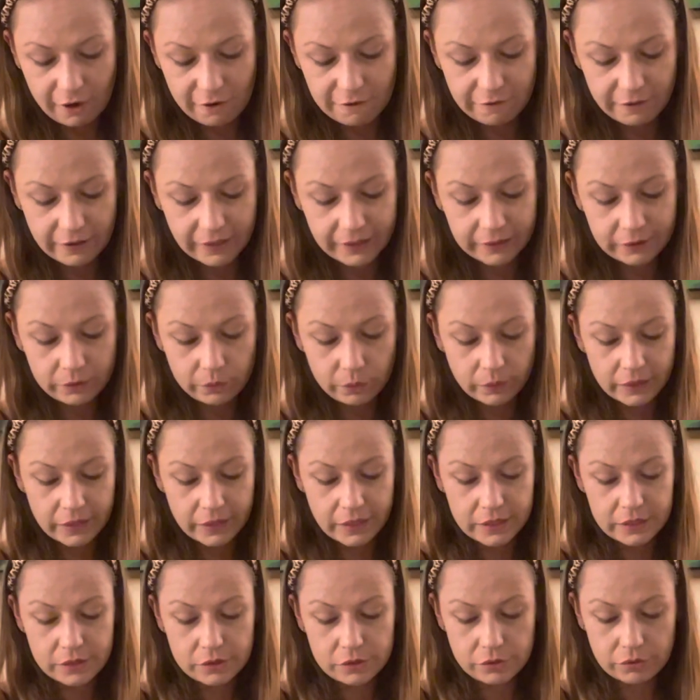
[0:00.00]
Find
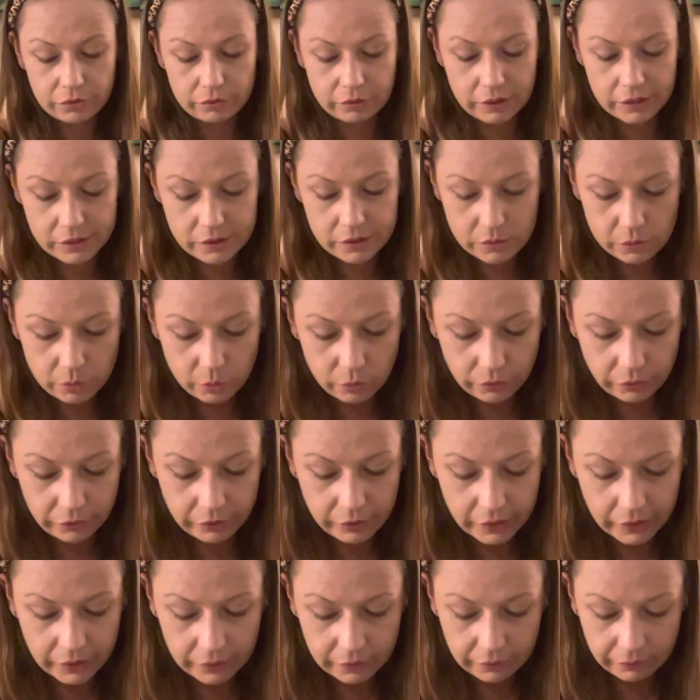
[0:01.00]
ways to release
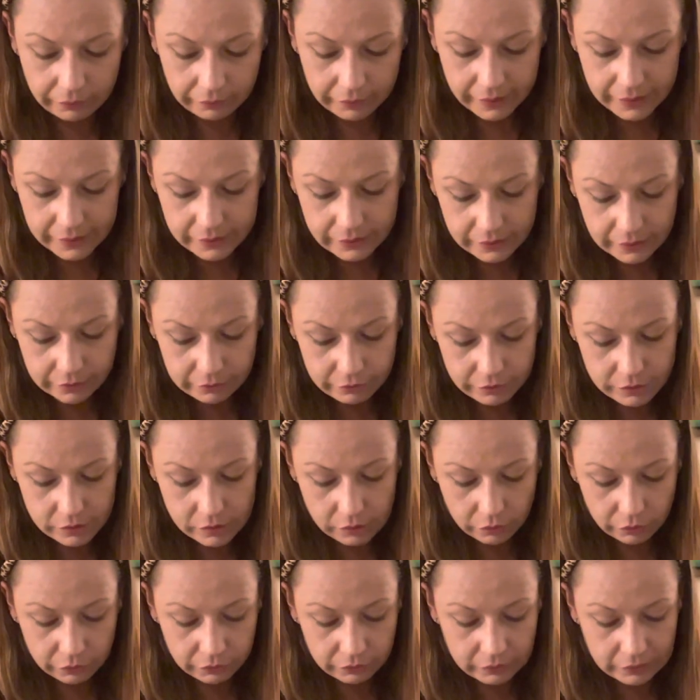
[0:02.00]
worry or any
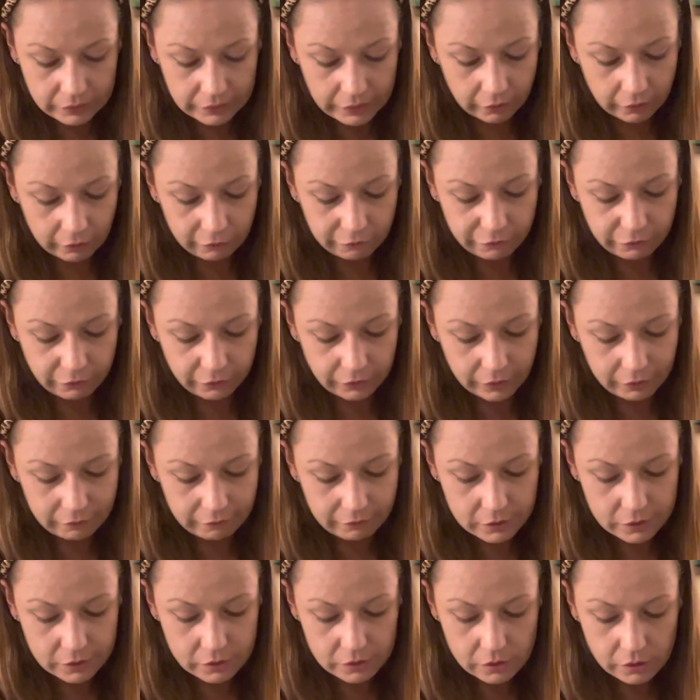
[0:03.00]
unresolved lack of
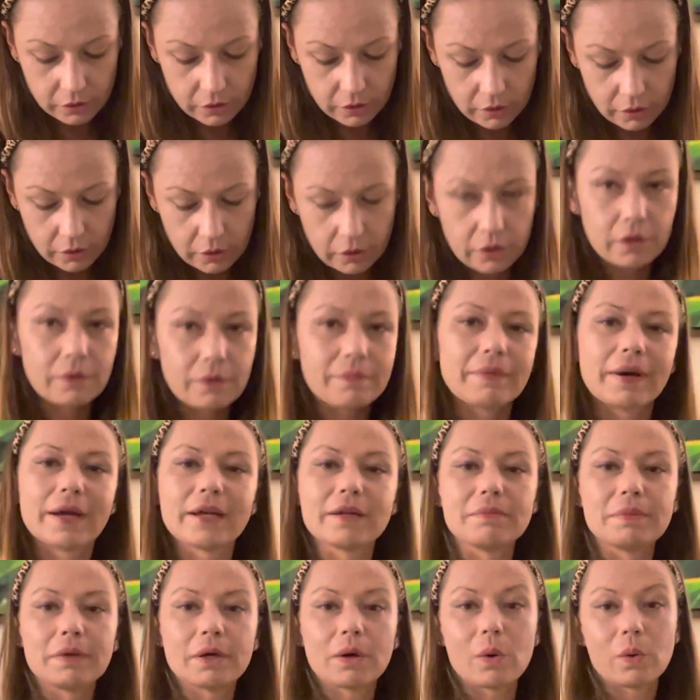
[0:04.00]
forgiveness you
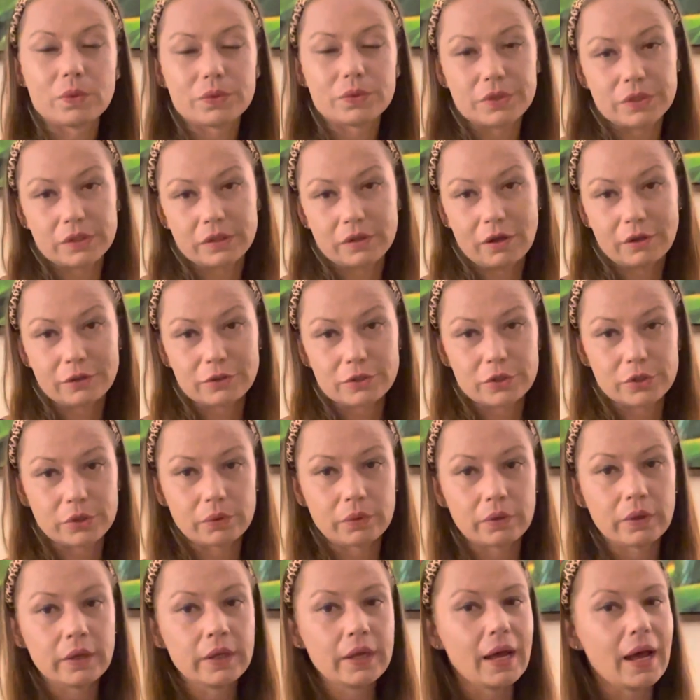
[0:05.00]
might be holding on to.